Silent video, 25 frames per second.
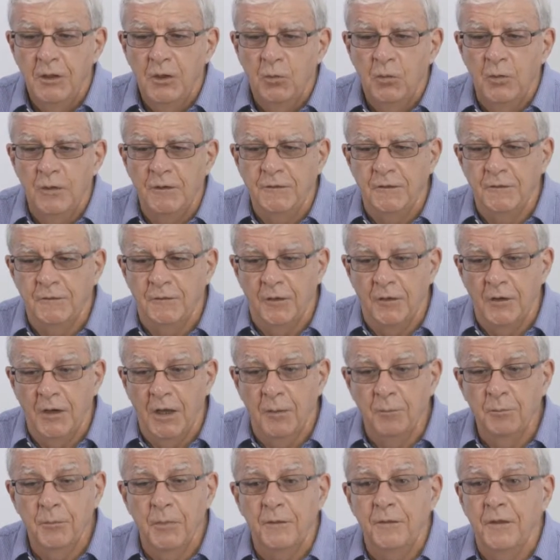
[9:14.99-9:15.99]
which is a
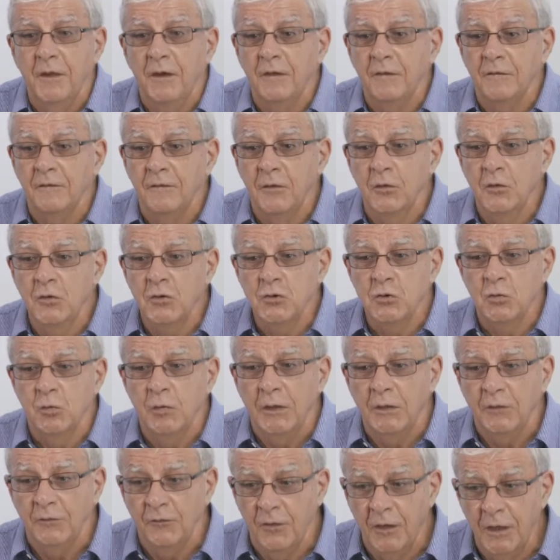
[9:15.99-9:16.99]
number that is
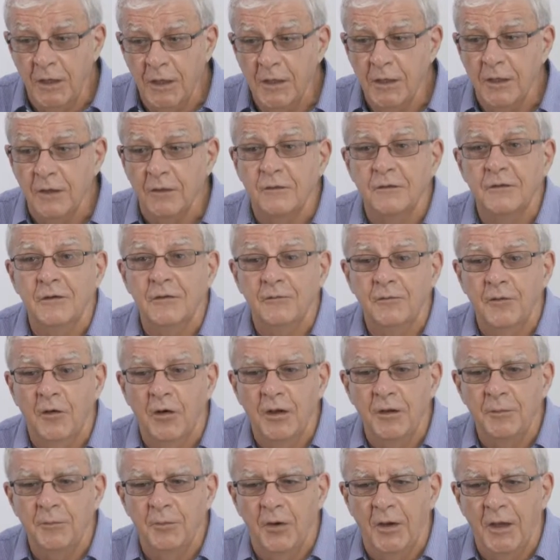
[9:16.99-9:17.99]
usually tedious to
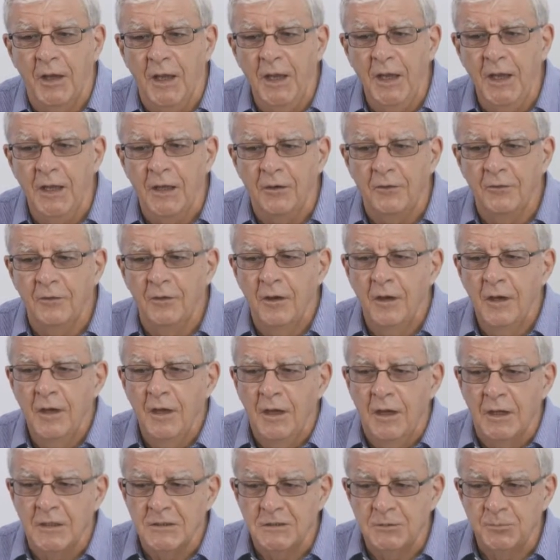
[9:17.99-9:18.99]
find by hand,
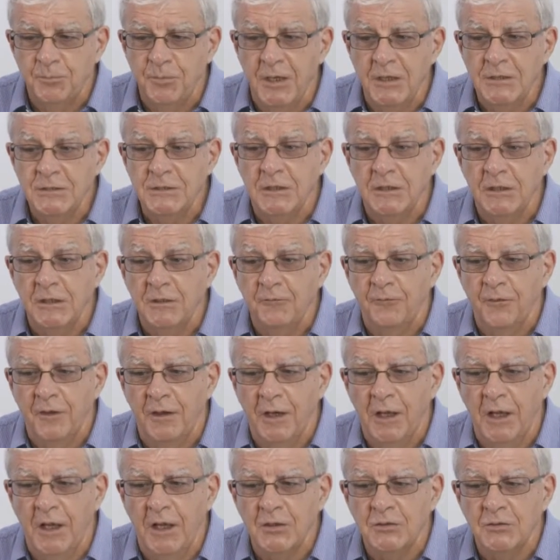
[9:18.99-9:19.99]
especially for
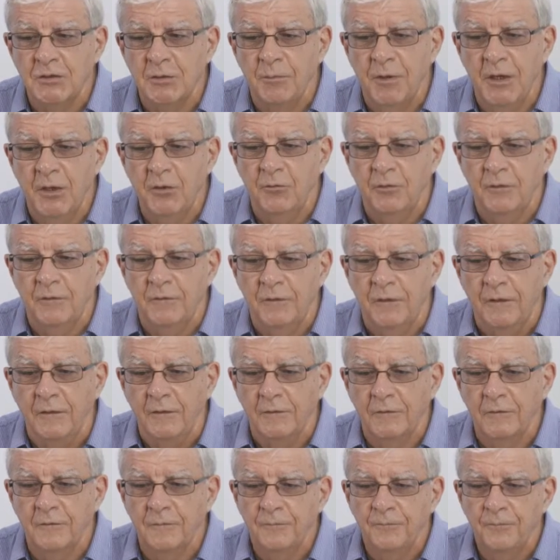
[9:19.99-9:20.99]
larger
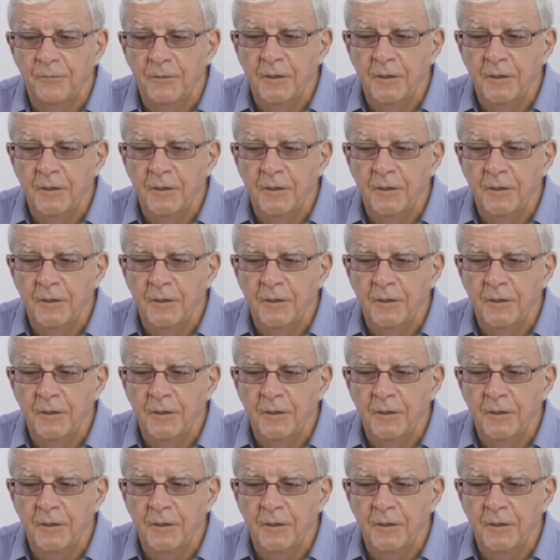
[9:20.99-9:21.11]
matrices.